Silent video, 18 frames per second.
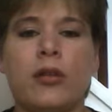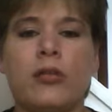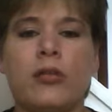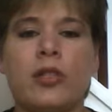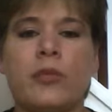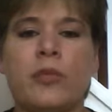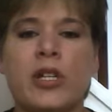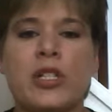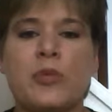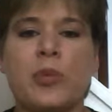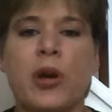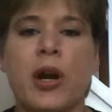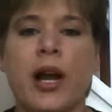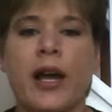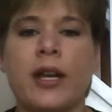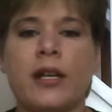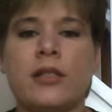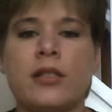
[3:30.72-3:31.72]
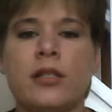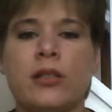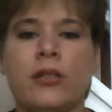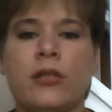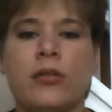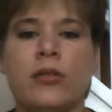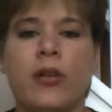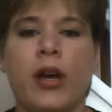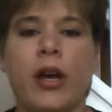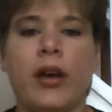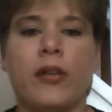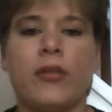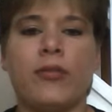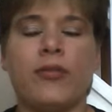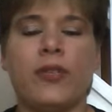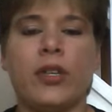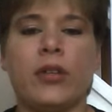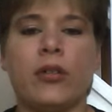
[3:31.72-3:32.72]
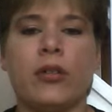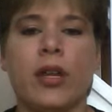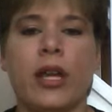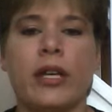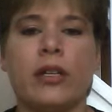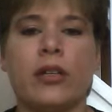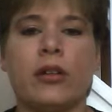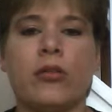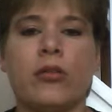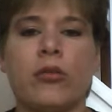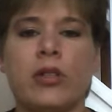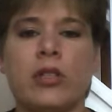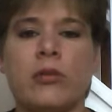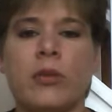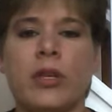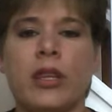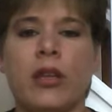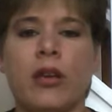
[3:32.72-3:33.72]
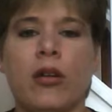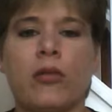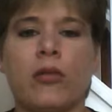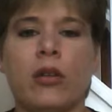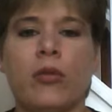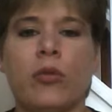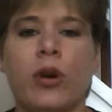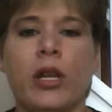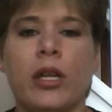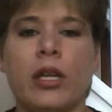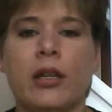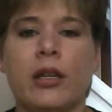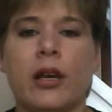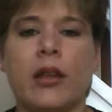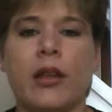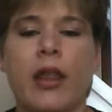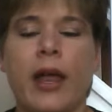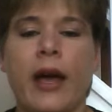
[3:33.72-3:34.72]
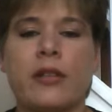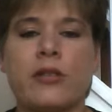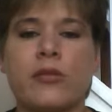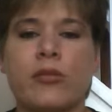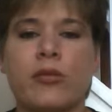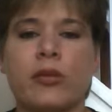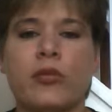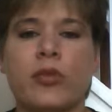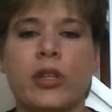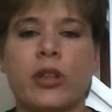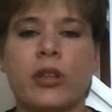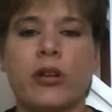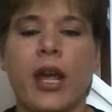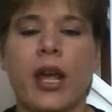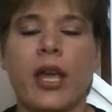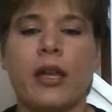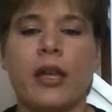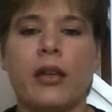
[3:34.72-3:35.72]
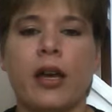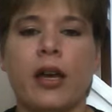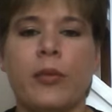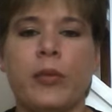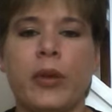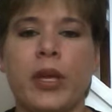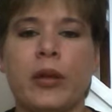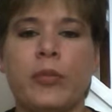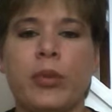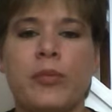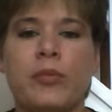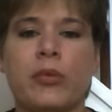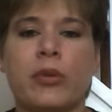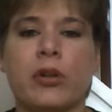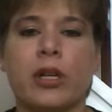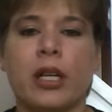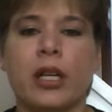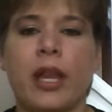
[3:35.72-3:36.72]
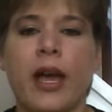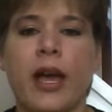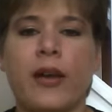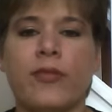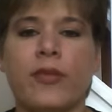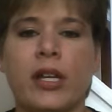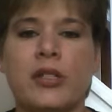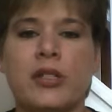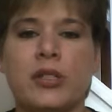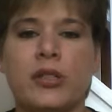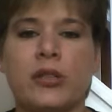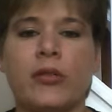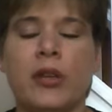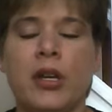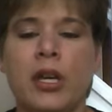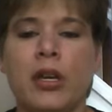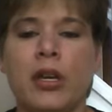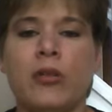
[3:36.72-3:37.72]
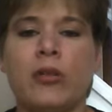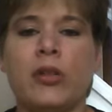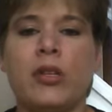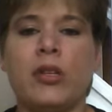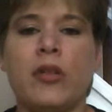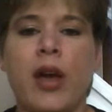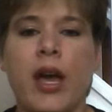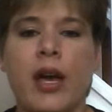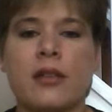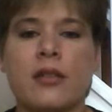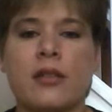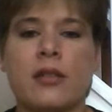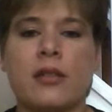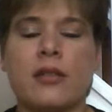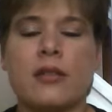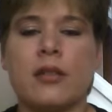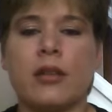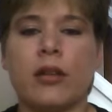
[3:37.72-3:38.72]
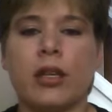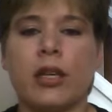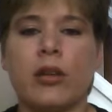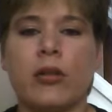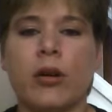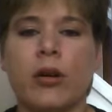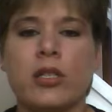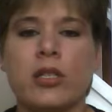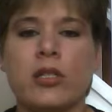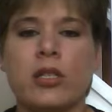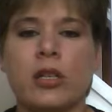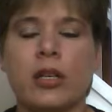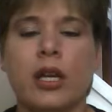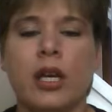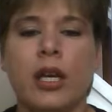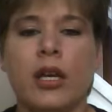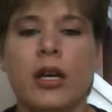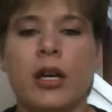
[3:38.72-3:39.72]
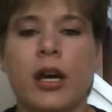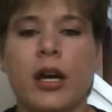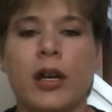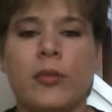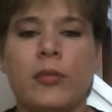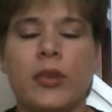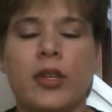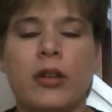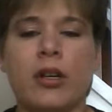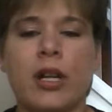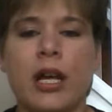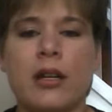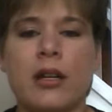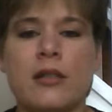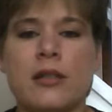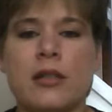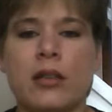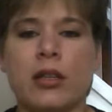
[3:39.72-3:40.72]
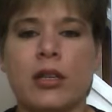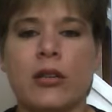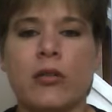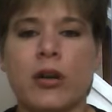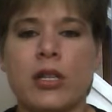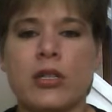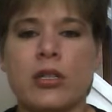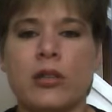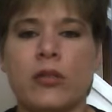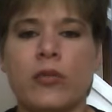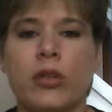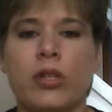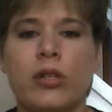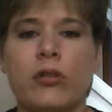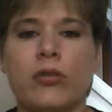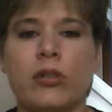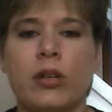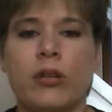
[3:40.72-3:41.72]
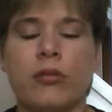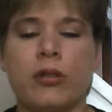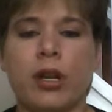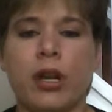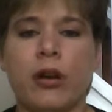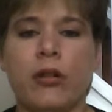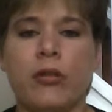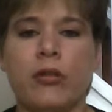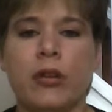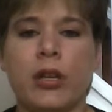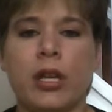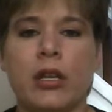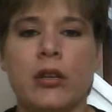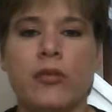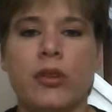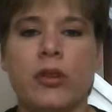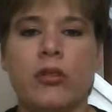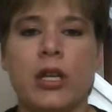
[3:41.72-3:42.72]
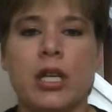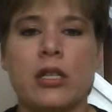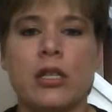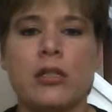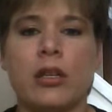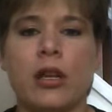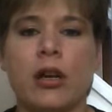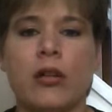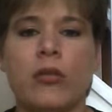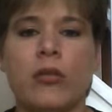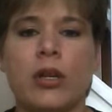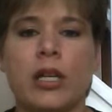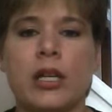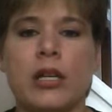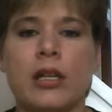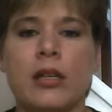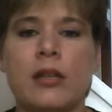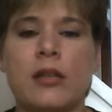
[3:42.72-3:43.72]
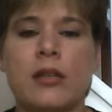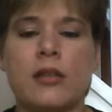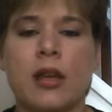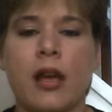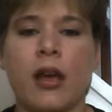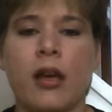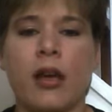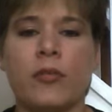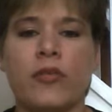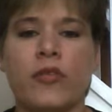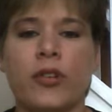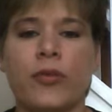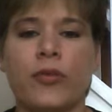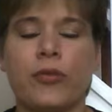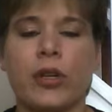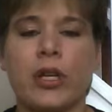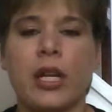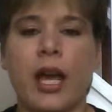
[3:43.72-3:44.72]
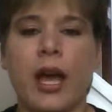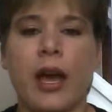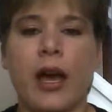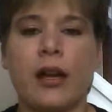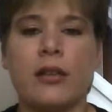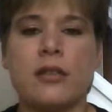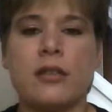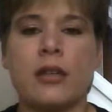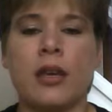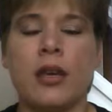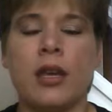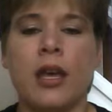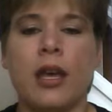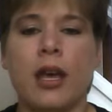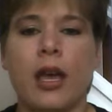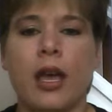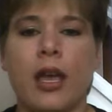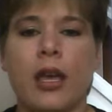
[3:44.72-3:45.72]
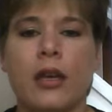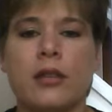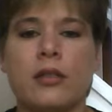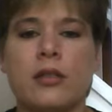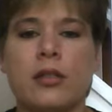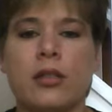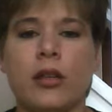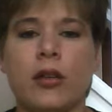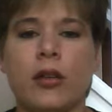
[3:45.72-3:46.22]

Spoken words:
too much pride to feel like you're going to be the only one in the classroom with their hand up and people are going to laugh at you when you ask this silly question. They're not a silly question when you don't know, and if you need to know what it is, feel free to ask. And